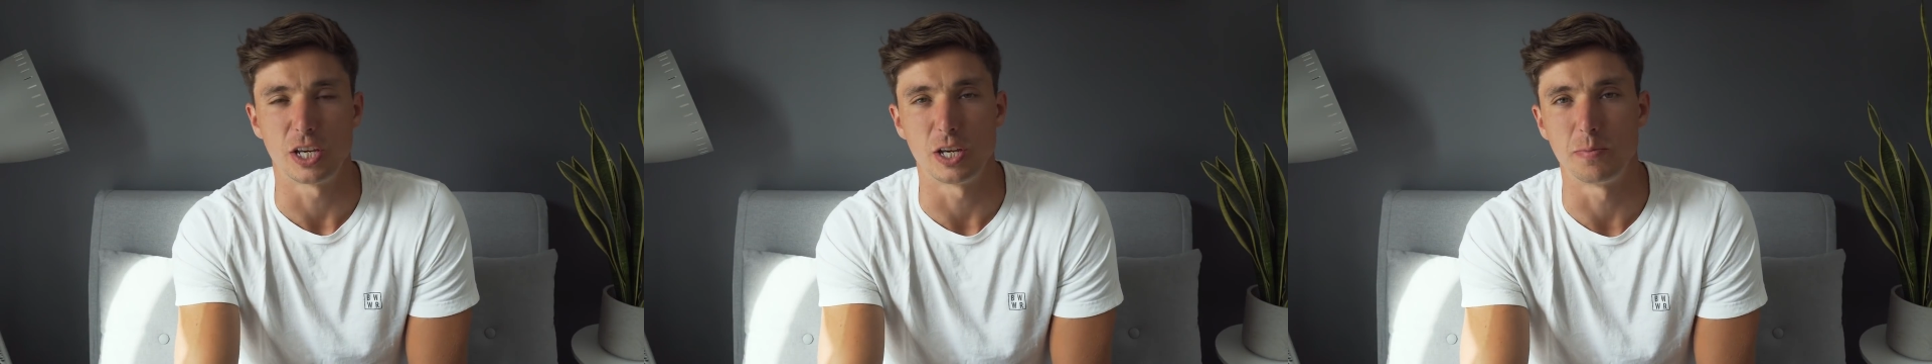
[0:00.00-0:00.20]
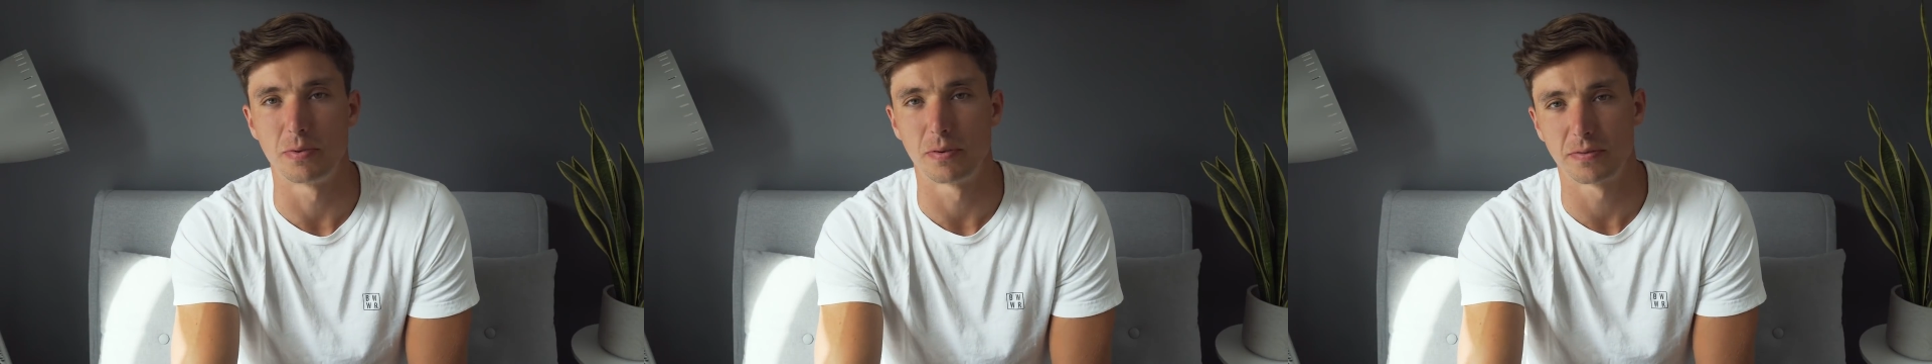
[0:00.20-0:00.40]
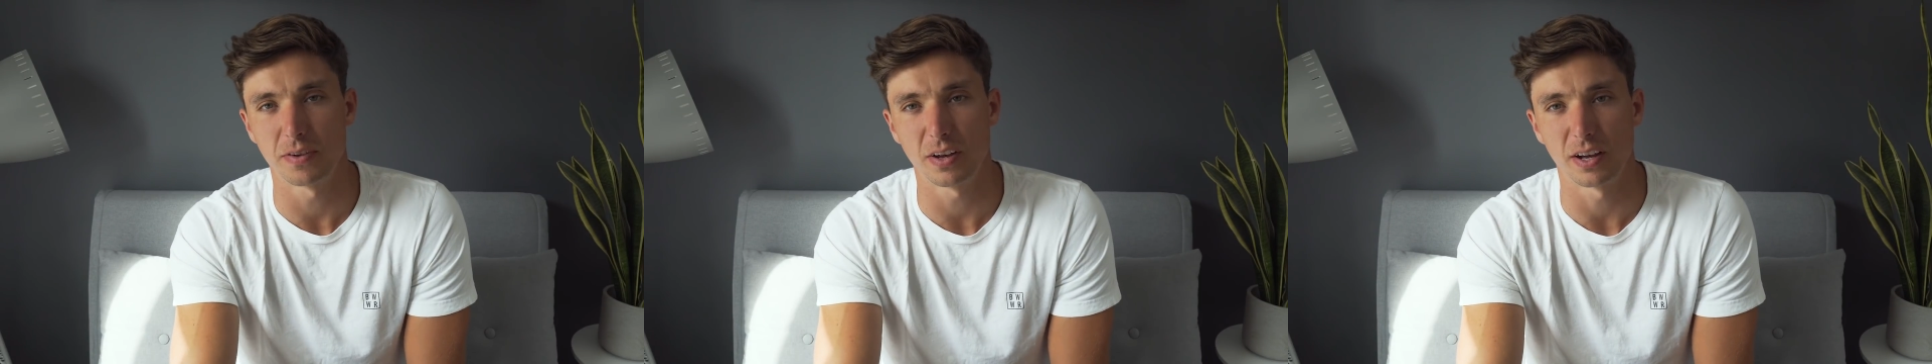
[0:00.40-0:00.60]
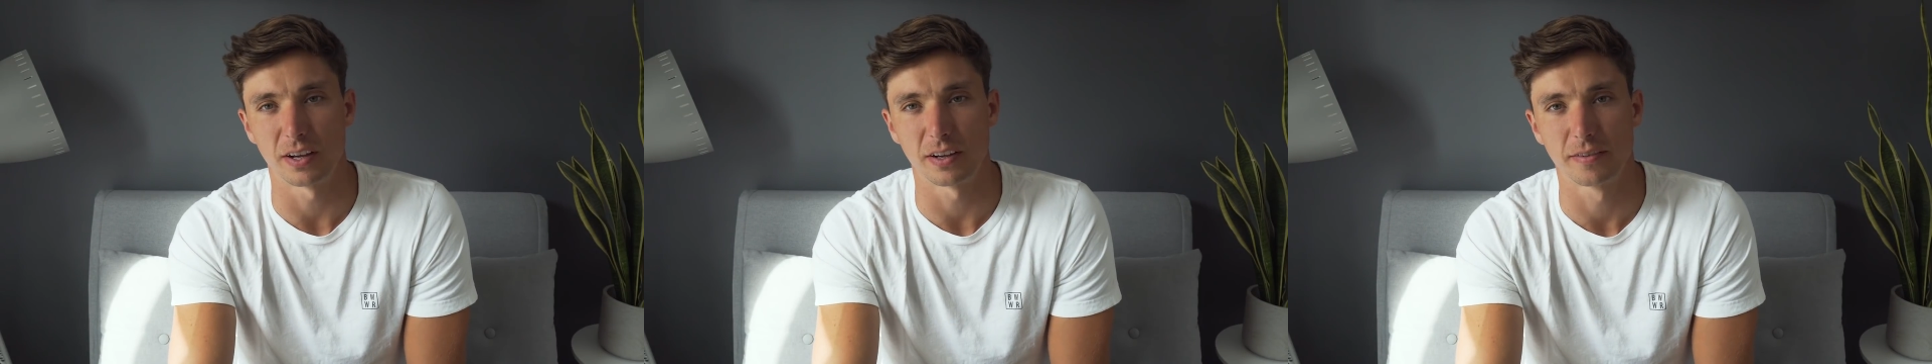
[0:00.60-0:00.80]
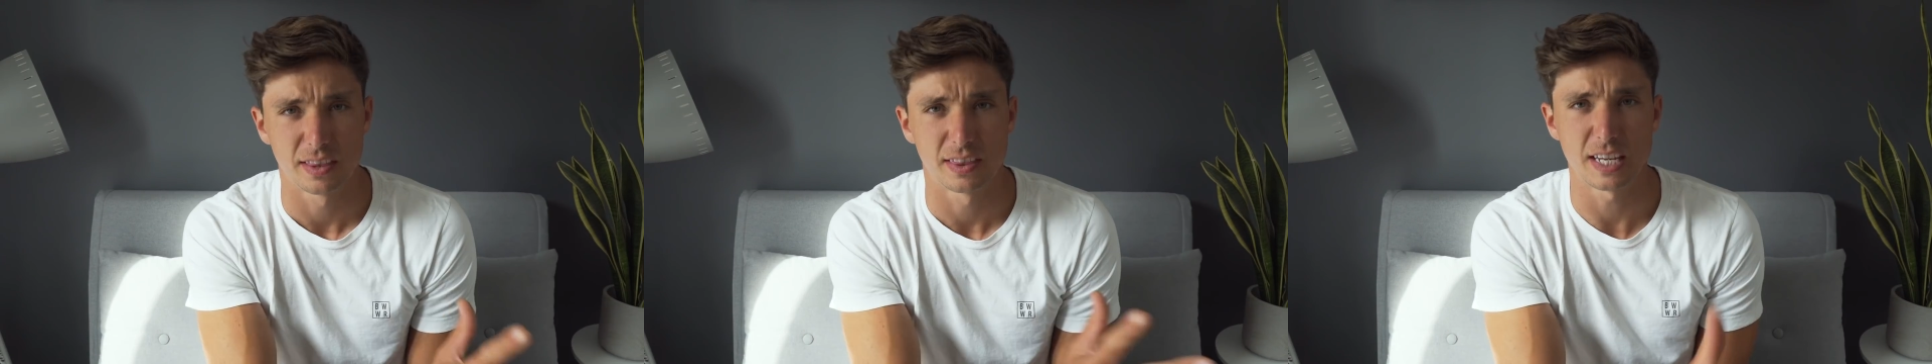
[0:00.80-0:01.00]
you
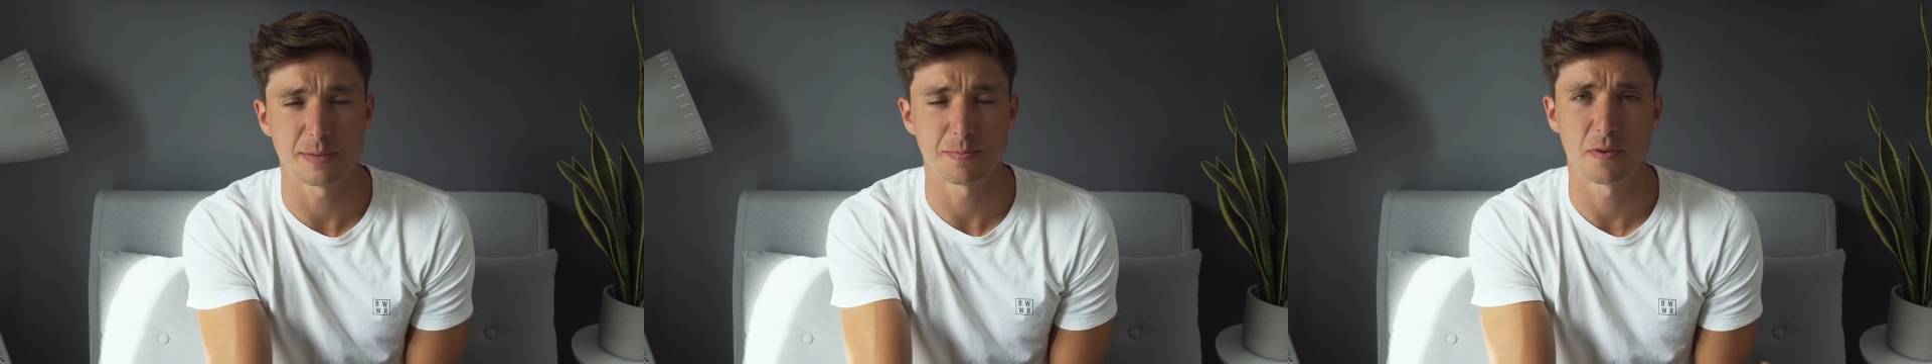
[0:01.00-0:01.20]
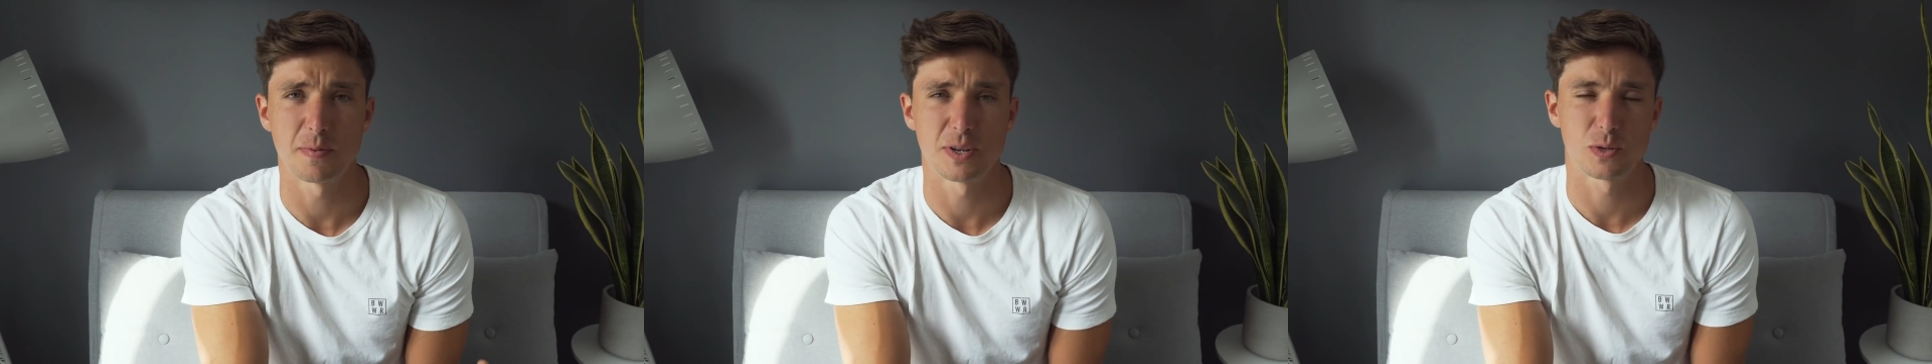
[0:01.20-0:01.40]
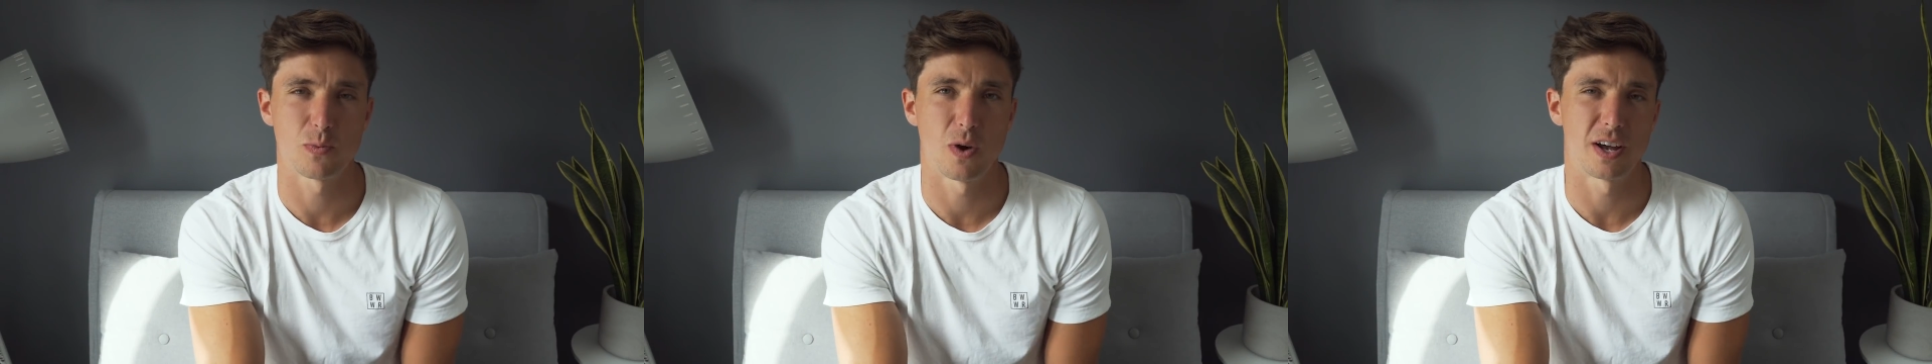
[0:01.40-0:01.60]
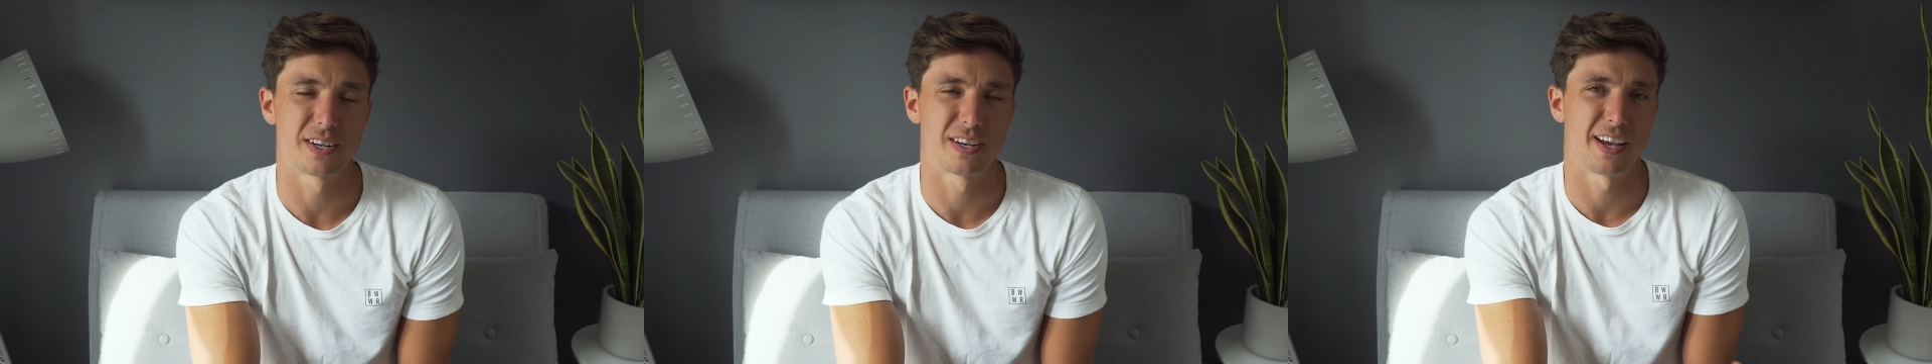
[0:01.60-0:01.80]
prefer. These movements work